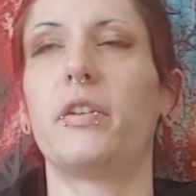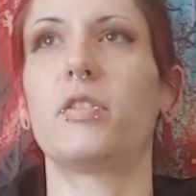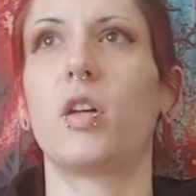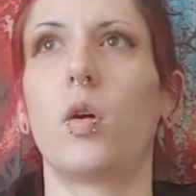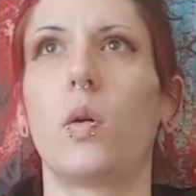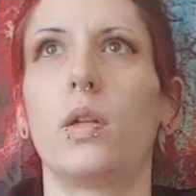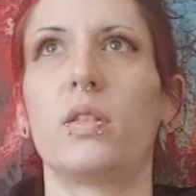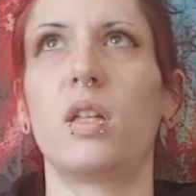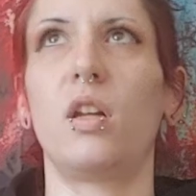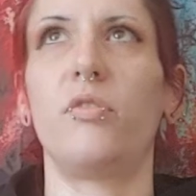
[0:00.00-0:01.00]
So
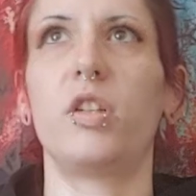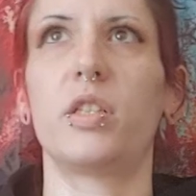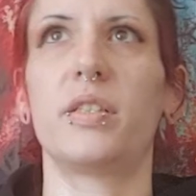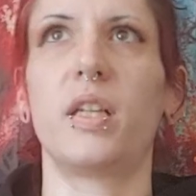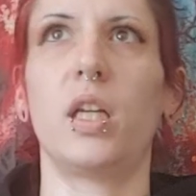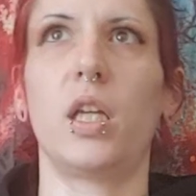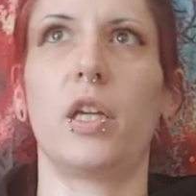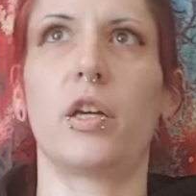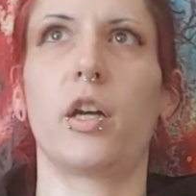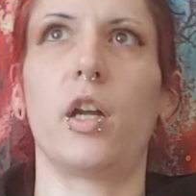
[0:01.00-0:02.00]
instead of just sitting
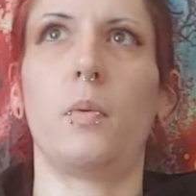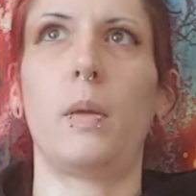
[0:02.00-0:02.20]
here and